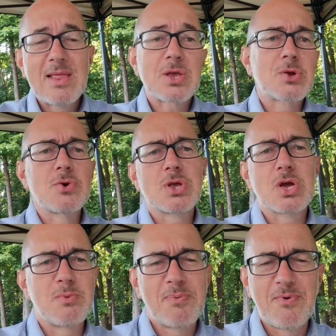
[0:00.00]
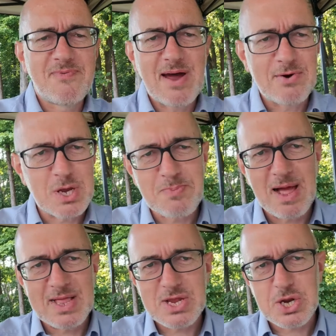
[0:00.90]
Now, schools will come up with various
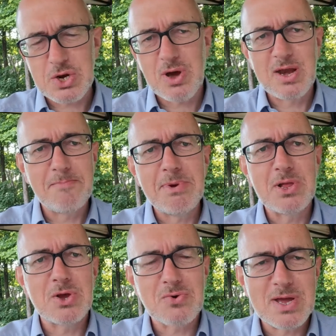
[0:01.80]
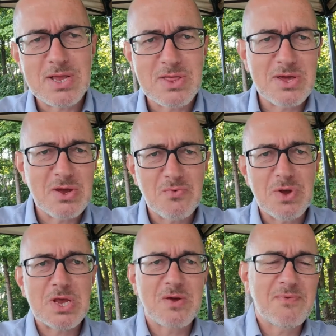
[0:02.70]
plans to try and ameliorate the
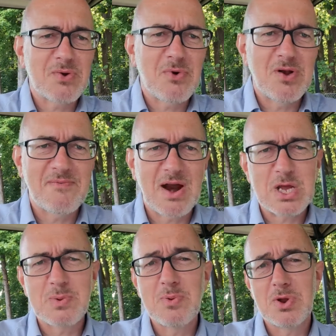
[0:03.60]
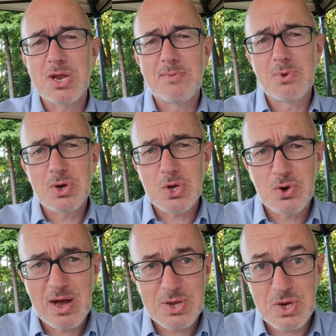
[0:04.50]
risk of coronavirus. To be honest, I'm not
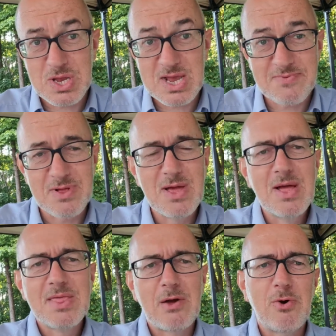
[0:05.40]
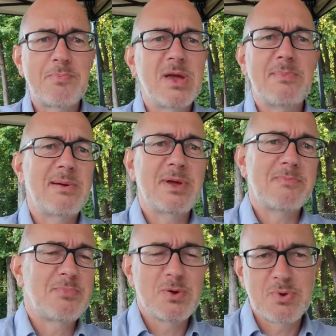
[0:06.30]
sure how successful they will be. Maybe
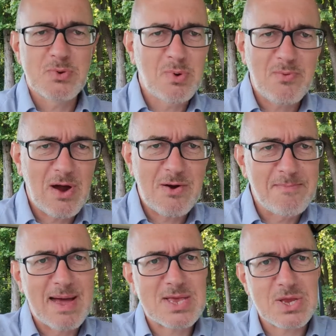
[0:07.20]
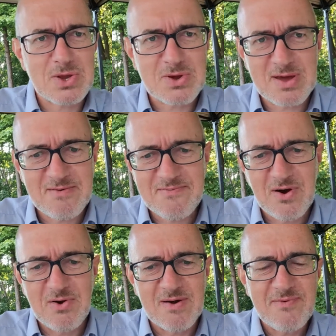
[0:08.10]
pupils will be wearing masks. Okay,
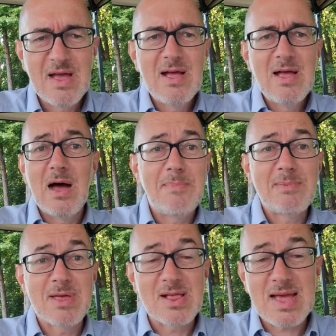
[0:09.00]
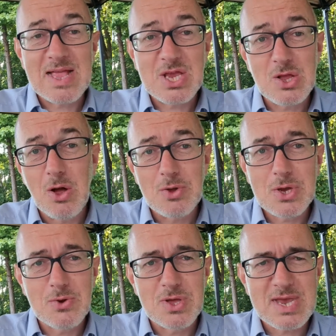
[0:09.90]
fair enough. Maybe they'll cancel whole
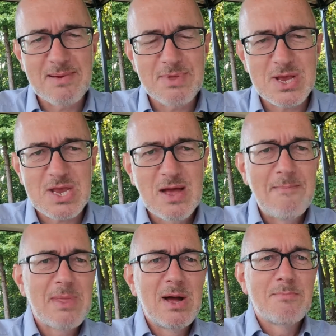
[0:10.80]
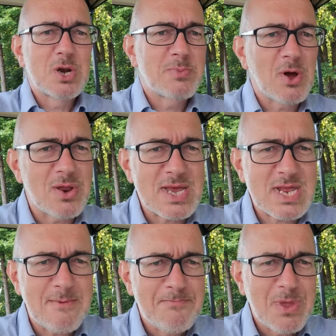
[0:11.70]
school assemblies. But to be
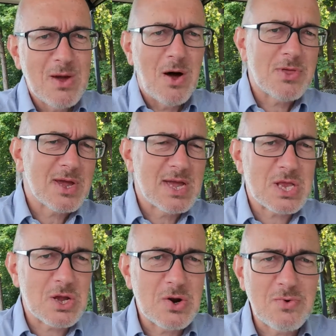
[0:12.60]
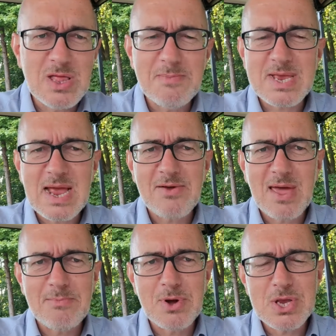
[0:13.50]
honest, are the kids going to really miss out
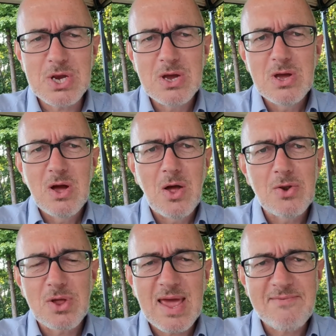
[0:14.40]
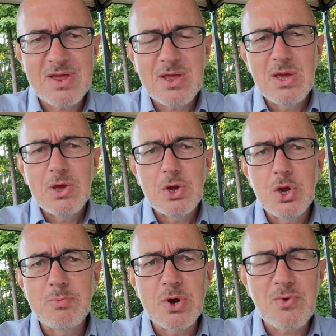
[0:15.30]
that much on not having
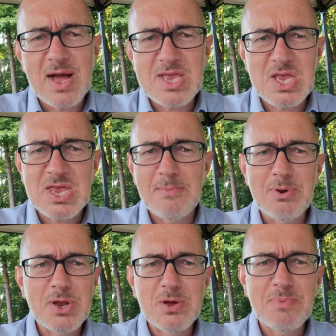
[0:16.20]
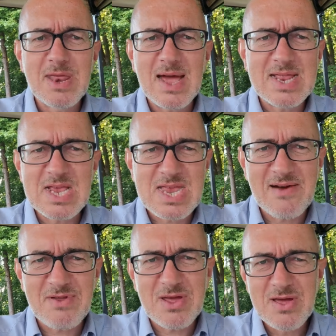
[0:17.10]
Human Rights Assembly number
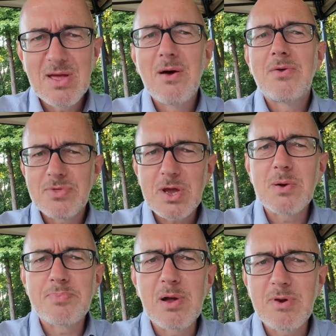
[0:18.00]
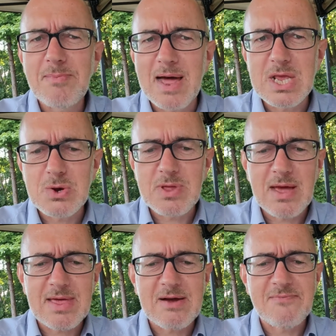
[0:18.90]
97? They can probably manage
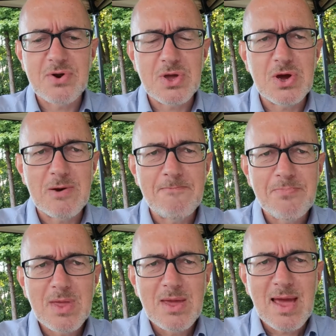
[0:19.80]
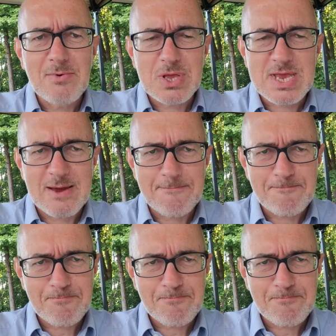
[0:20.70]
without that for a year, I would say.